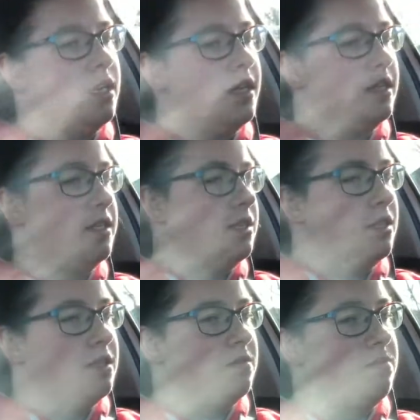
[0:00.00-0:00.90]

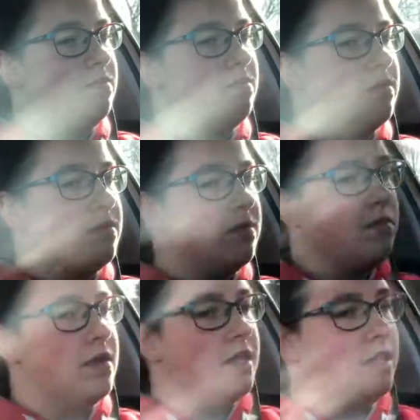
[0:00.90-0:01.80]
it's
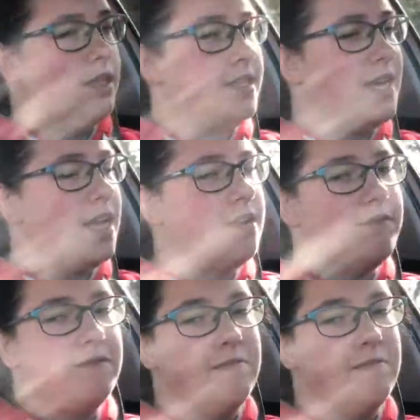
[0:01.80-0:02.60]
kind of